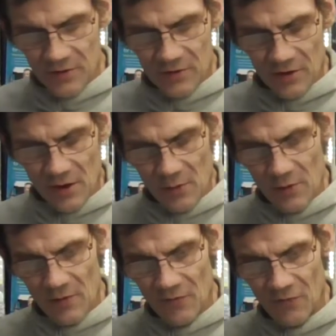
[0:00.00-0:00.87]
to go
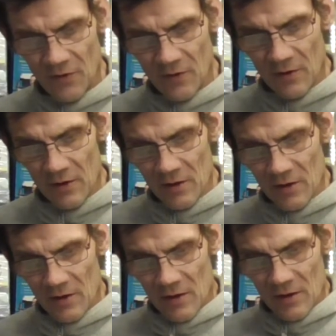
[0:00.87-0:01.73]
with.
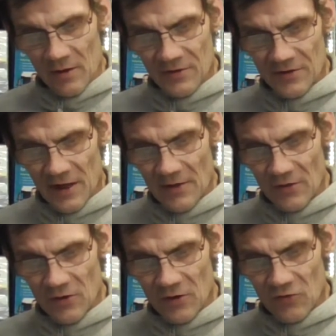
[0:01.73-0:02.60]

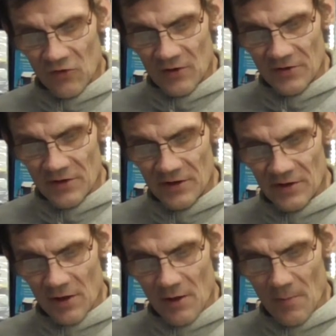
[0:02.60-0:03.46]
Standard
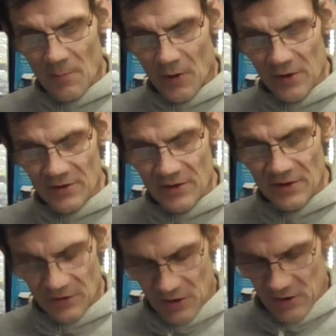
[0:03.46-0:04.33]
transistor
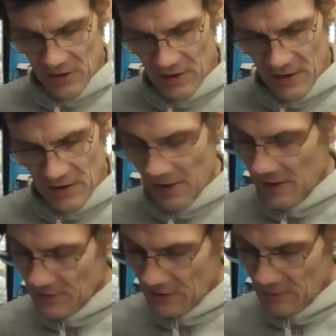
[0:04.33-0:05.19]
biasing circuit
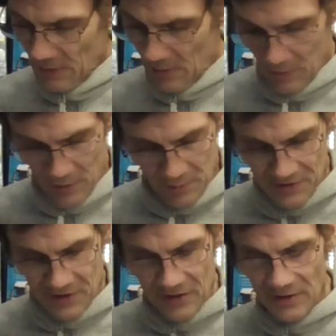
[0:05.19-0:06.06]
is experiment number
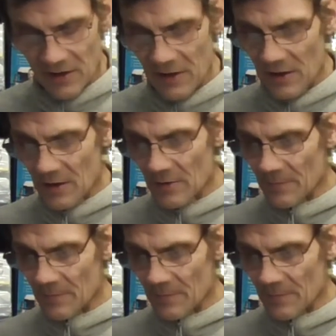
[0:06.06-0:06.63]
16,